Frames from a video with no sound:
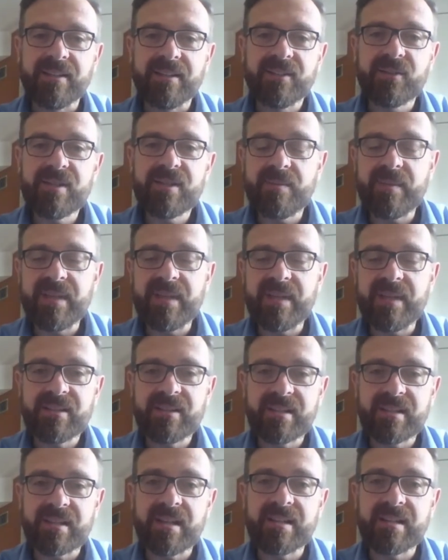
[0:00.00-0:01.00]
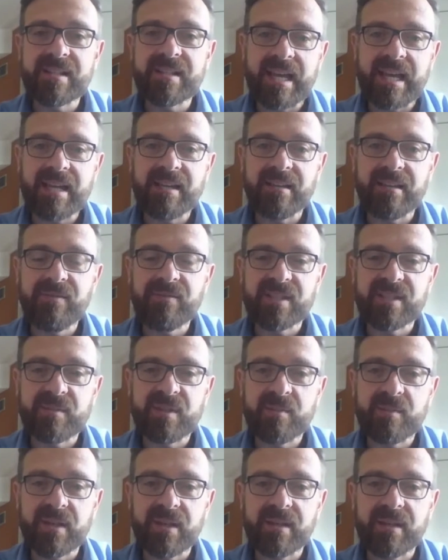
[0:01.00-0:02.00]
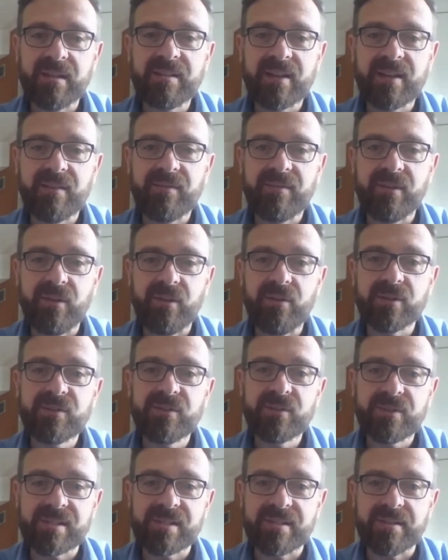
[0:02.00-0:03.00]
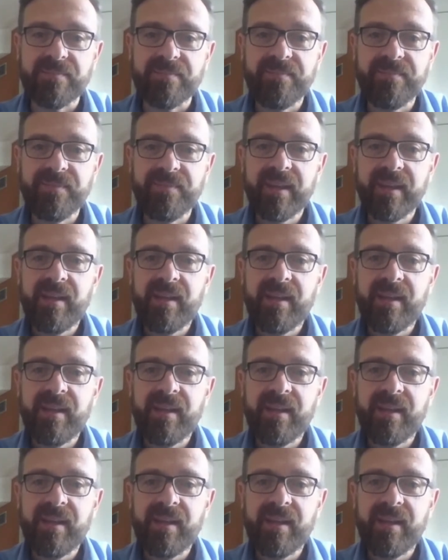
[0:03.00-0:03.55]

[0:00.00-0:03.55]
tourism industry doesn't understand the difference between travel or tourism,